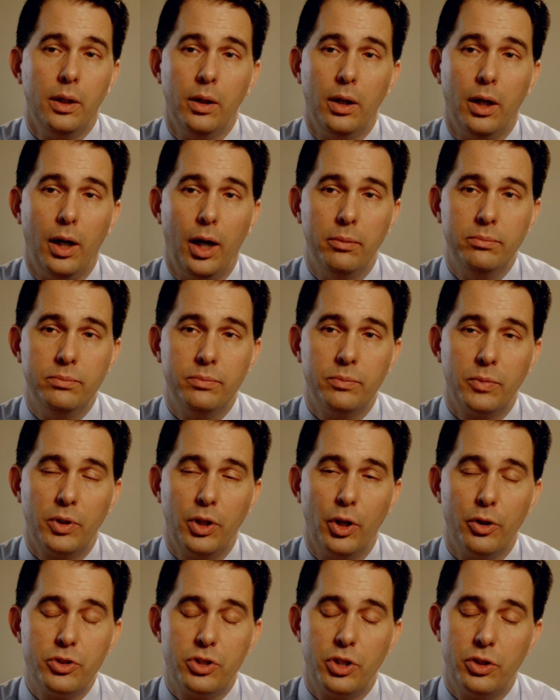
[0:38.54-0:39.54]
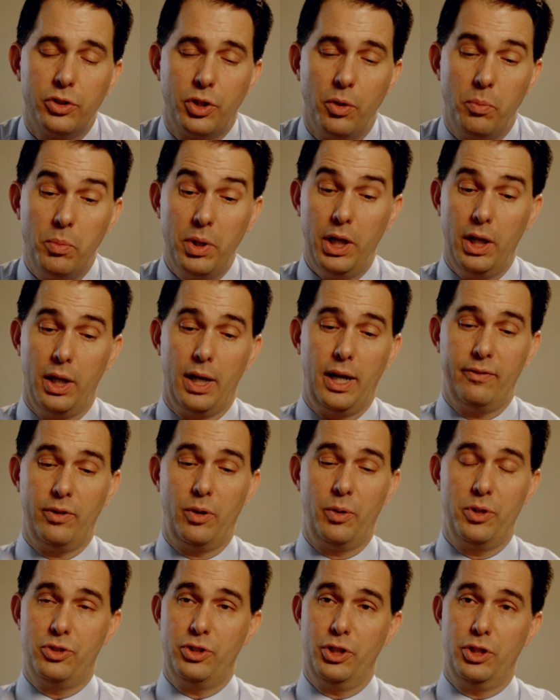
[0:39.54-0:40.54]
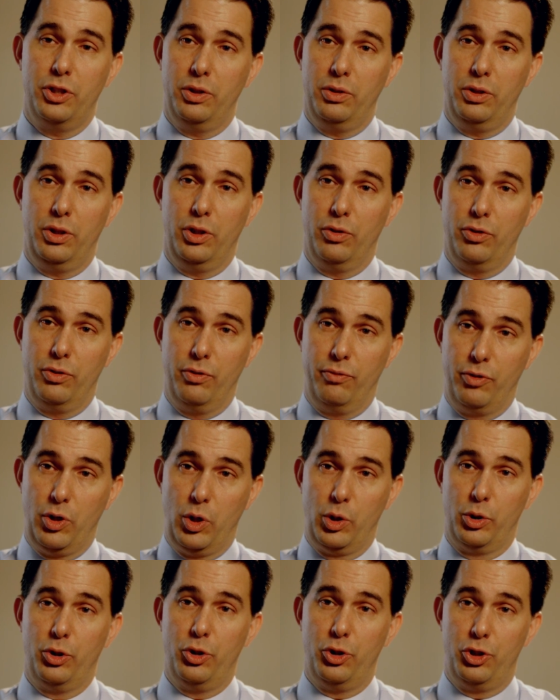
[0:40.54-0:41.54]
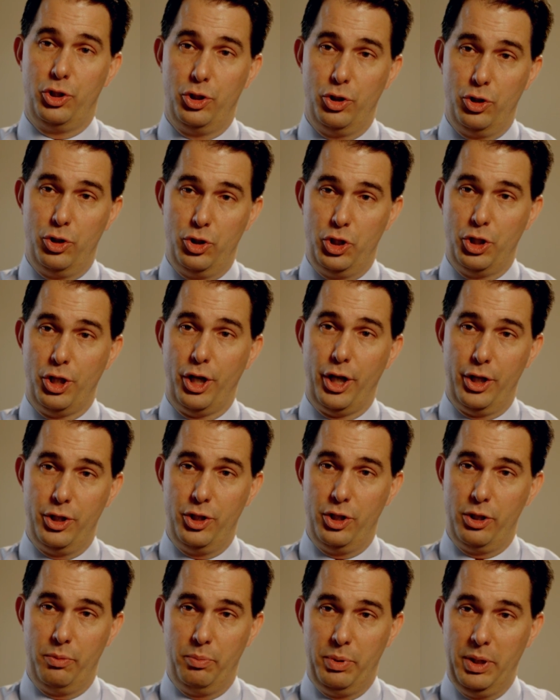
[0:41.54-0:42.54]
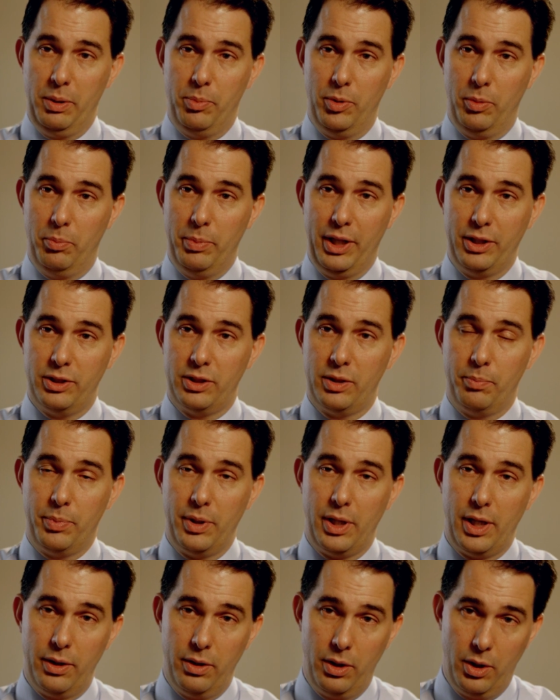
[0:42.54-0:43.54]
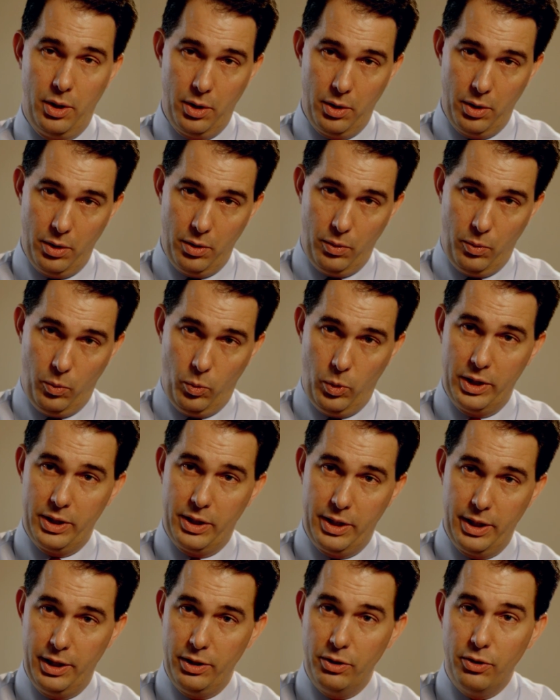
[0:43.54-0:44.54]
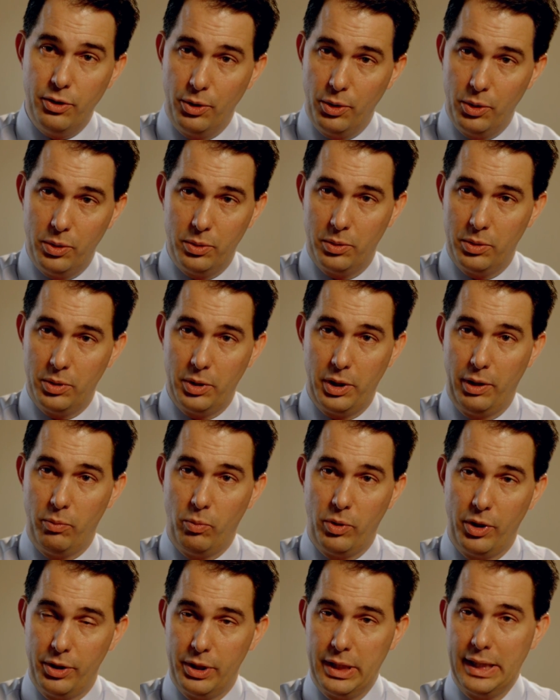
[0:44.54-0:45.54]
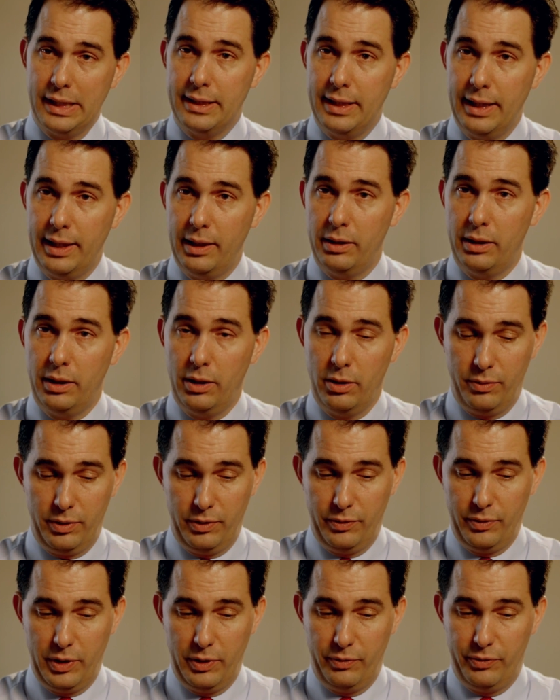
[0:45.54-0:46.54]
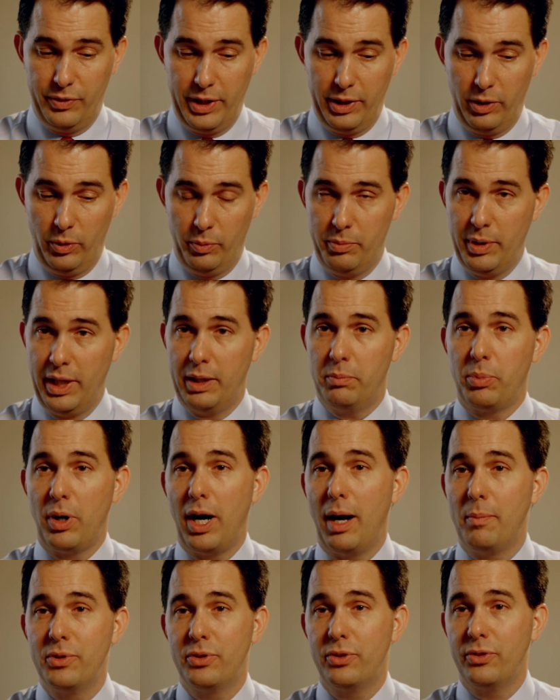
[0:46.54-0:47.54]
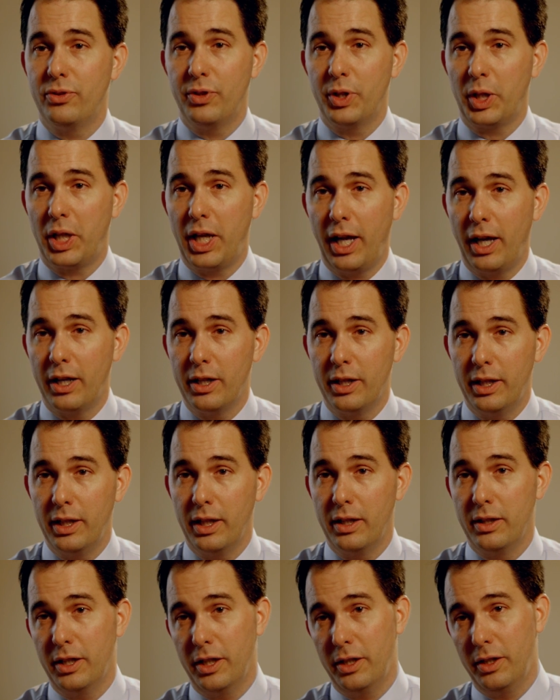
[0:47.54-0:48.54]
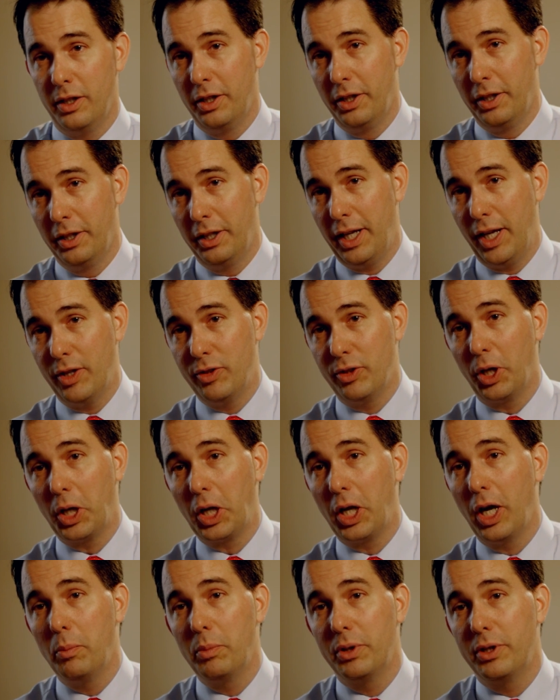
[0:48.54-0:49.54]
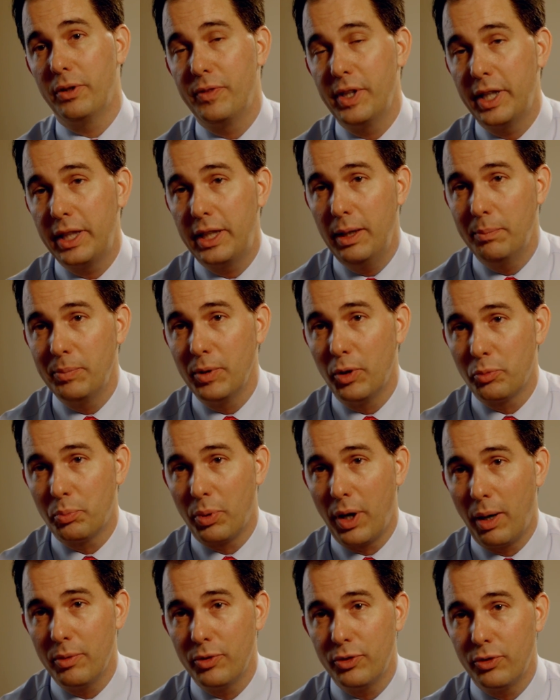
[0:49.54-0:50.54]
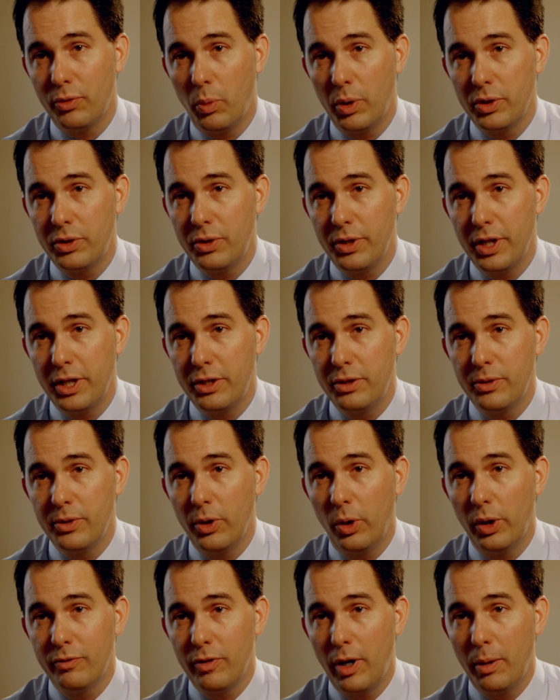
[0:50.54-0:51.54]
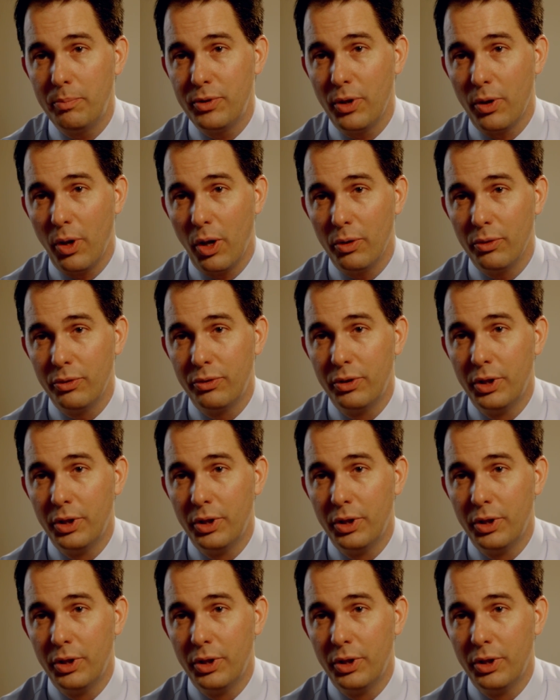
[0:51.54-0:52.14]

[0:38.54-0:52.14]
To me, I've always said, the voters should judge people based upon what they do and whether or not they, if they make promises as a candidate and then as an incumbent, if they keep those promises, what do they do to live up to those?